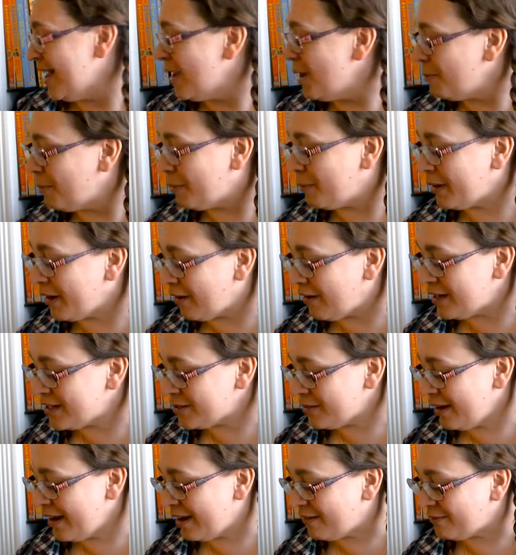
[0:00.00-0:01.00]
but we
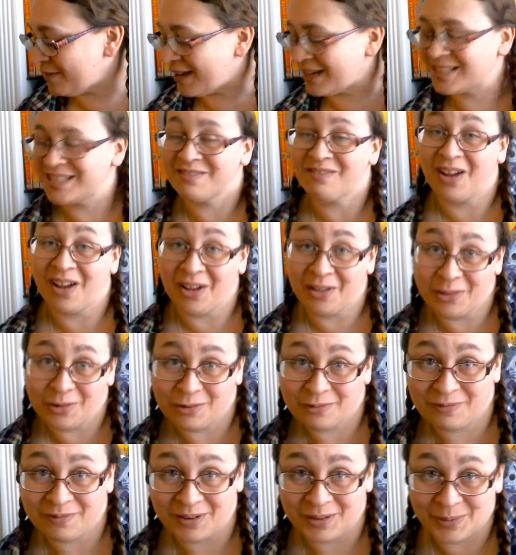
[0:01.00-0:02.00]
also have lots of other
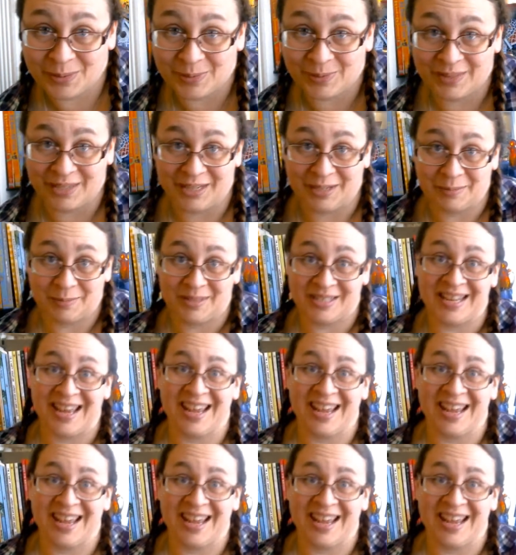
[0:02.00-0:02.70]
fun themes,